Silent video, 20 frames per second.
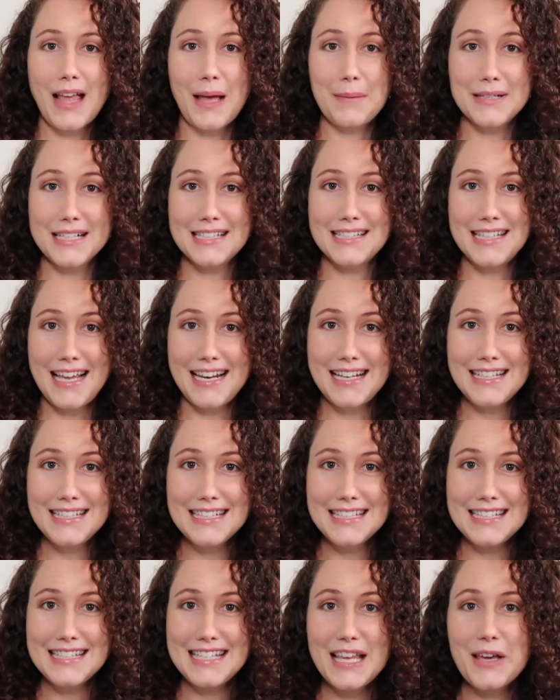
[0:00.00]
I'm excited
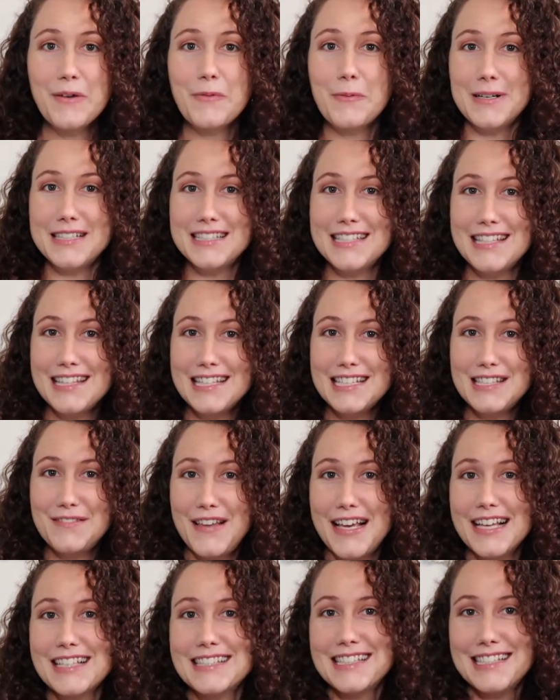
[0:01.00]
to see what's in this
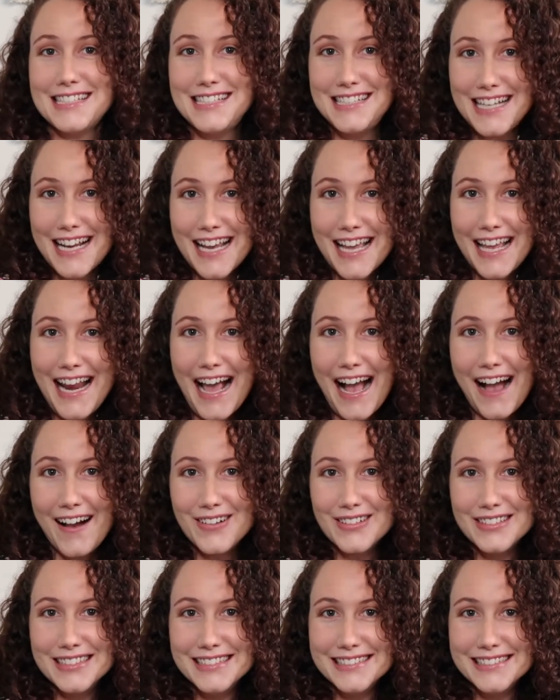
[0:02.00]
fix. Let's check it out.